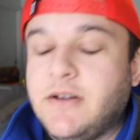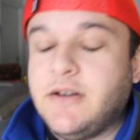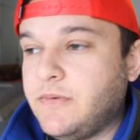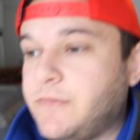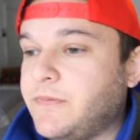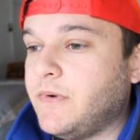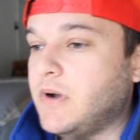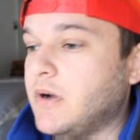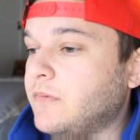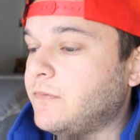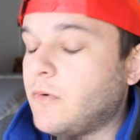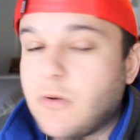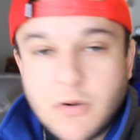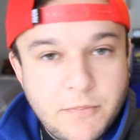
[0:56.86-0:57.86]

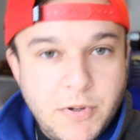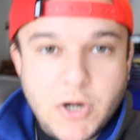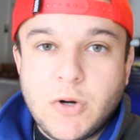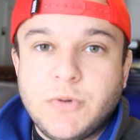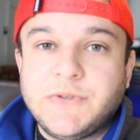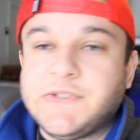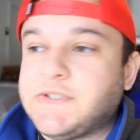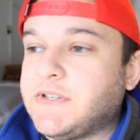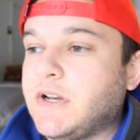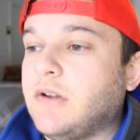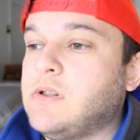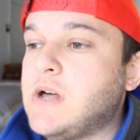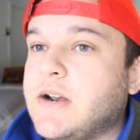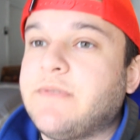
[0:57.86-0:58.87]
of forum posts and
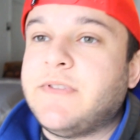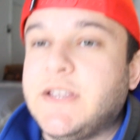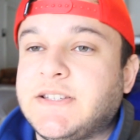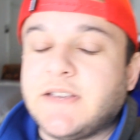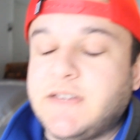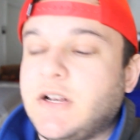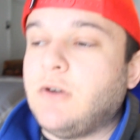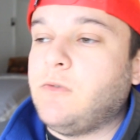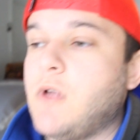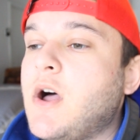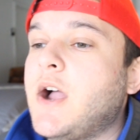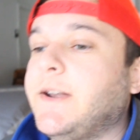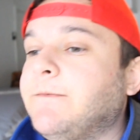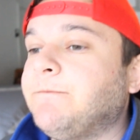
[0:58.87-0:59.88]
a lot of things I've seen
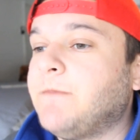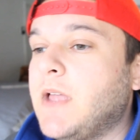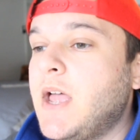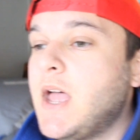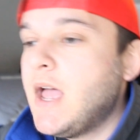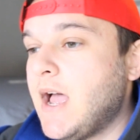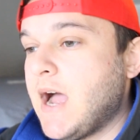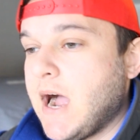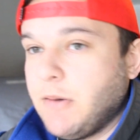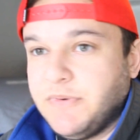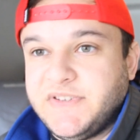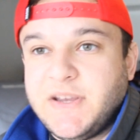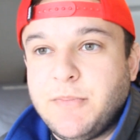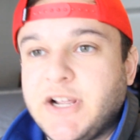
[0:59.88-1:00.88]
online, I
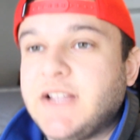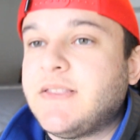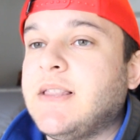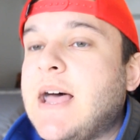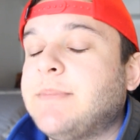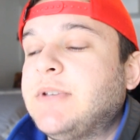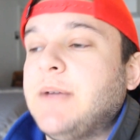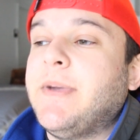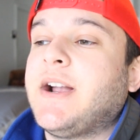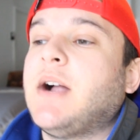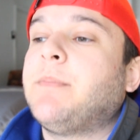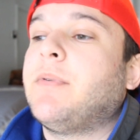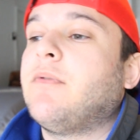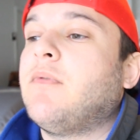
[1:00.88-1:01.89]
was able to get the laptop
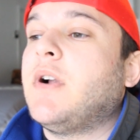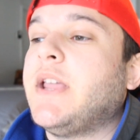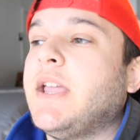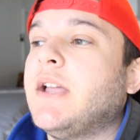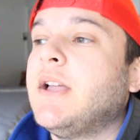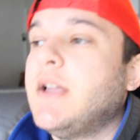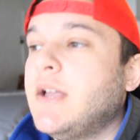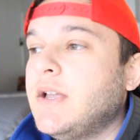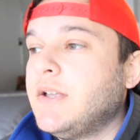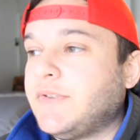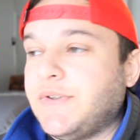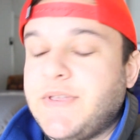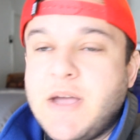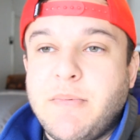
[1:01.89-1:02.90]
back up and running,
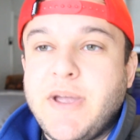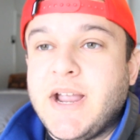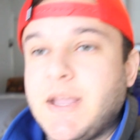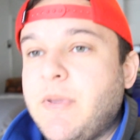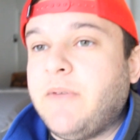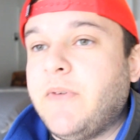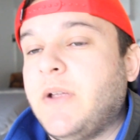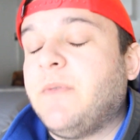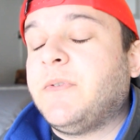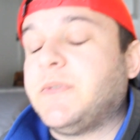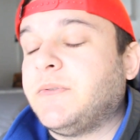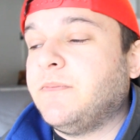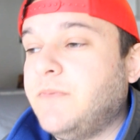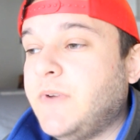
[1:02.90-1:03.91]
so that way I can make
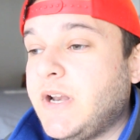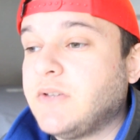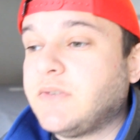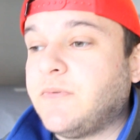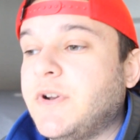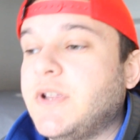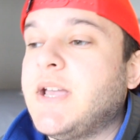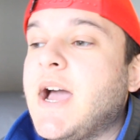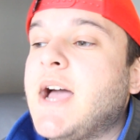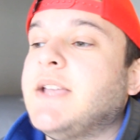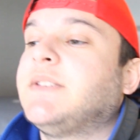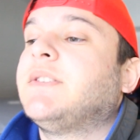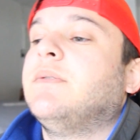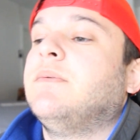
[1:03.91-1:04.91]
videos for you guys,